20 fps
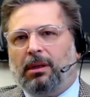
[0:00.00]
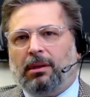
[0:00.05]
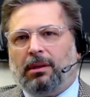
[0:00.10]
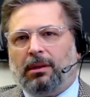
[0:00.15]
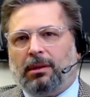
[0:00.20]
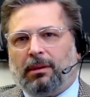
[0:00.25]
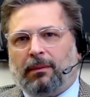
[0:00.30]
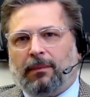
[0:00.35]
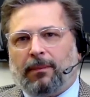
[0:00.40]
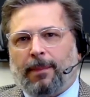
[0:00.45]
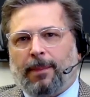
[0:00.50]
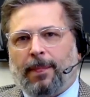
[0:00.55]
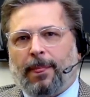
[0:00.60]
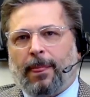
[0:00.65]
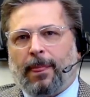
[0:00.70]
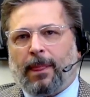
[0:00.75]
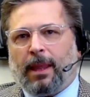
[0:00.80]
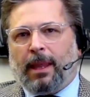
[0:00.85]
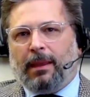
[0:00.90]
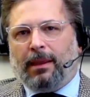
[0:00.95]

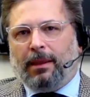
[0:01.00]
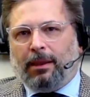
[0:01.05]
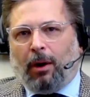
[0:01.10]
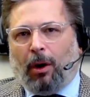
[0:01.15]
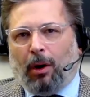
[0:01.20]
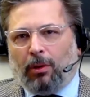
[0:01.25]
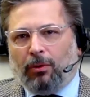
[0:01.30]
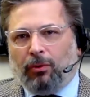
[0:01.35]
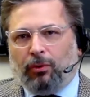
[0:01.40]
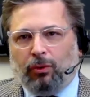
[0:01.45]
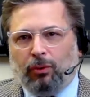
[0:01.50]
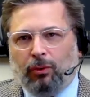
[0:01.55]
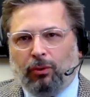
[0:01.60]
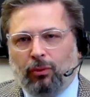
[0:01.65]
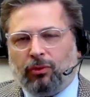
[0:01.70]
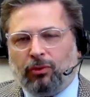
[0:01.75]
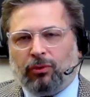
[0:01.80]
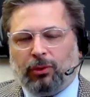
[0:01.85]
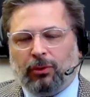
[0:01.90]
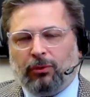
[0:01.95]
um, on
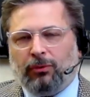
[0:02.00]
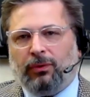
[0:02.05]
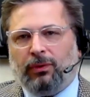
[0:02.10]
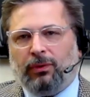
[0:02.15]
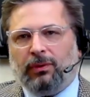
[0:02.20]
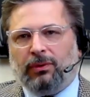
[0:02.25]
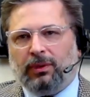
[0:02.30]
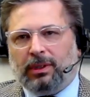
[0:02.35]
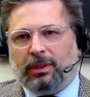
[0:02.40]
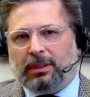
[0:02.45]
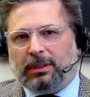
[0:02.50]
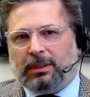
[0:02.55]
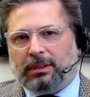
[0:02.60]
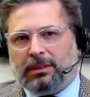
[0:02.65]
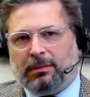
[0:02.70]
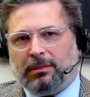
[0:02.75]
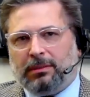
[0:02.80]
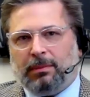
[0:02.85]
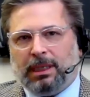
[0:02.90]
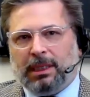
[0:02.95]
two surfaces
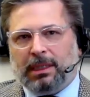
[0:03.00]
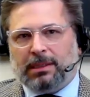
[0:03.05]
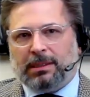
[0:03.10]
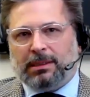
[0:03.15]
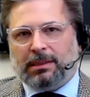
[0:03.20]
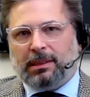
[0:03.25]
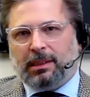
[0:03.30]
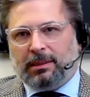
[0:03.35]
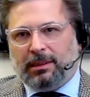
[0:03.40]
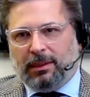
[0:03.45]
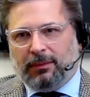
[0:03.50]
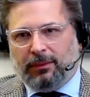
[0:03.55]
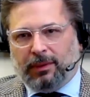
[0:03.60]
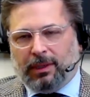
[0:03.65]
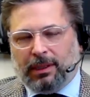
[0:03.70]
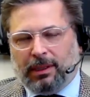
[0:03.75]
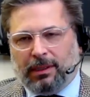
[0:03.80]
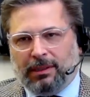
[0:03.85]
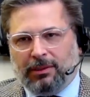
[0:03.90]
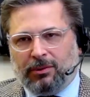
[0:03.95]
makes
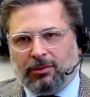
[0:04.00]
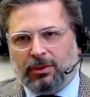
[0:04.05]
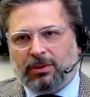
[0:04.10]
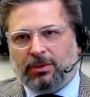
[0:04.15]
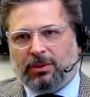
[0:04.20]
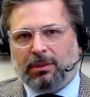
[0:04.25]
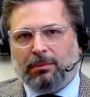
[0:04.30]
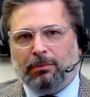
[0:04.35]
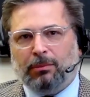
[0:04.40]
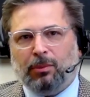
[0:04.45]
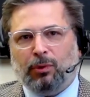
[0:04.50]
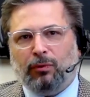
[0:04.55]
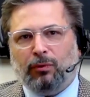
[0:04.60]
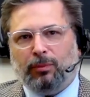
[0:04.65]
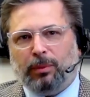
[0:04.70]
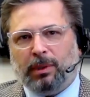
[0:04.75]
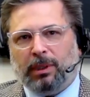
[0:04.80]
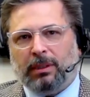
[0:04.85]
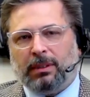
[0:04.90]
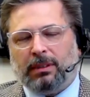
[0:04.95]
an interesting
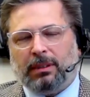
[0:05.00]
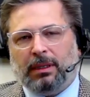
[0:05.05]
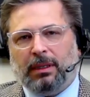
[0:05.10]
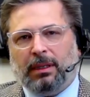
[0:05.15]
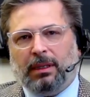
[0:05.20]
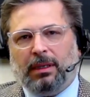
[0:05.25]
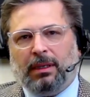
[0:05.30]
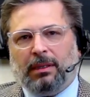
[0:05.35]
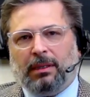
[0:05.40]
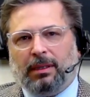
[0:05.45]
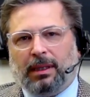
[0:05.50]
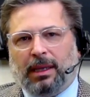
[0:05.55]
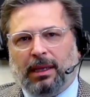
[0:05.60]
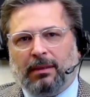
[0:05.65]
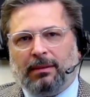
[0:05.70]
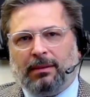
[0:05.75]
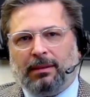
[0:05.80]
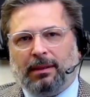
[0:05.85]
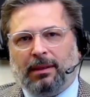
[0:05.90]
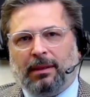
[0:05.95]
movement
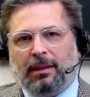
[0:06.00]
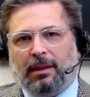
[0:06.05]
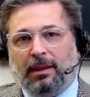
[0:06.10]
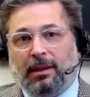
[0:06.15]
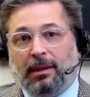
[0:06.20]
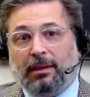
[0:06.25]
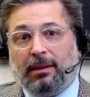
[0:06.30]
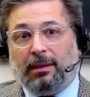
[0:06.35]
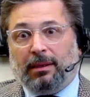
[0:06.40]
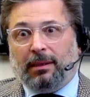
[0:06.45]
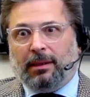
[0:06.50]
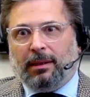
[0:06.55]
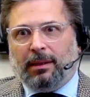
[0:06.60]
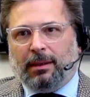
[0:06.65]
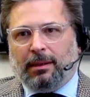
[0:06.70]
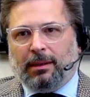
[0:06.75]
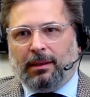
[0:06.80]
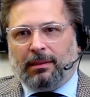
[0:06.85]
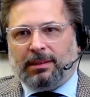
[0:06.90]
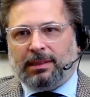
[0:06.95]
that uh, in,
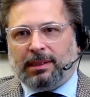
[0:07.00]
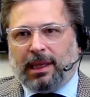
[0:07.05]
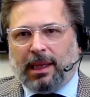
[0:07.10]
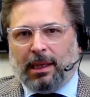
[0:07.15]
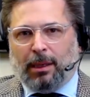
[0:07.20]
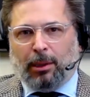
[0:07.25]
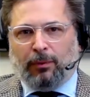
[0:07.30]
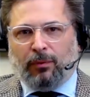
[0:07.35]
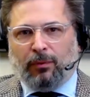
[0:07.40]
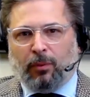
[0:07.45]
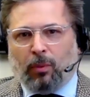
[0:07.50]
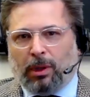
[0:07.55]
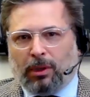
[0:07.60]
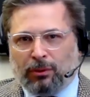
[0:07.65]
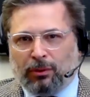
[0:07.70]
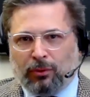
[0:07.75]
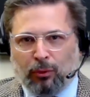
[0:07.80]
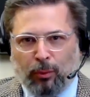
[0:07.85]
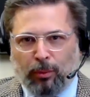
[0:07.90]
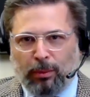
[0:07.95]
in a scale of one
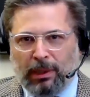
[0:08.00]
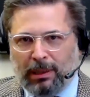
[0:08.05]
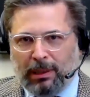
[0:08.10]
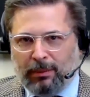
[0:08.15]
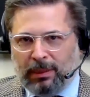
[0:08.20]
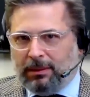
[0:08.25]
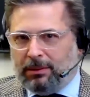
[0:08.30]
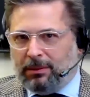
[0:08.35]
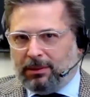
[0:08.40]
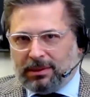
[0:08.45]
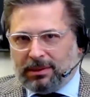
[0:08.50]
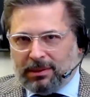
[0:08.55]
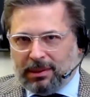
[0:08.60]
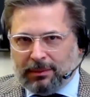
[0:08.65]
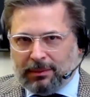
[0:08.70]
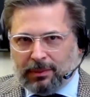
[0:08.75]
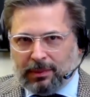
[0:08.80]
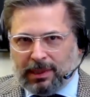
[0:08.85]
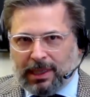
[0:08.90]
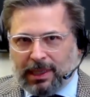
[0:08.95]
or two millimeters, that,
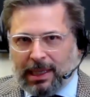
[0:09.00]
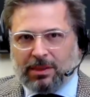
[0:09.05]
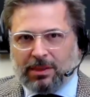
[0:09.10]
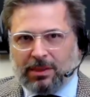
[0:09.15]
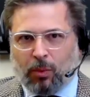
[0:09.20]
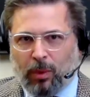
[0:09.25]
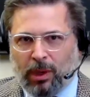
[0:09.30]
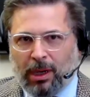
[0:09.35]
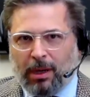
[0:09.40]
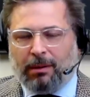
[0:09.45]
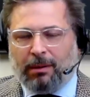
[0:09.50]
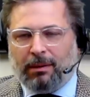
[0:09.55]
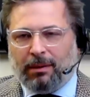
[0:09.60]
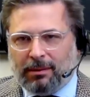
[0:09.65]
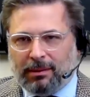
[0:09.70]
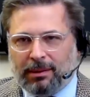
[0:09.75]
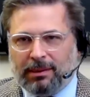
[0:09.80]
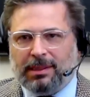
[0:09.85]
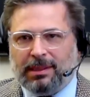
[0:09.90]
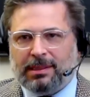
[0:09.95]
that's where
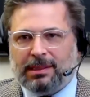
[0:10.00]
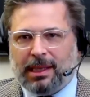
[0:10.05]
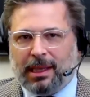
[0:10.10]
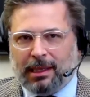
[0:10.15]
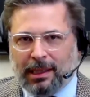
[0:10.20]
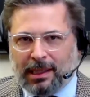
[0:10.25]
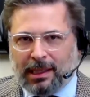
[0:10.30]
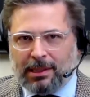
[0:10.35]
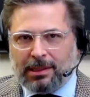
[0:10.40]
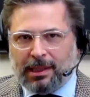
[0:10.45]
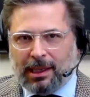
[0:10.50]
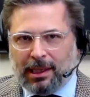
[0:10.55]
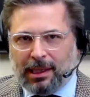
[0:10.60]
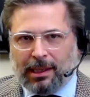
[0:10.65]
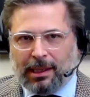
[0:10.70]
the design has uh,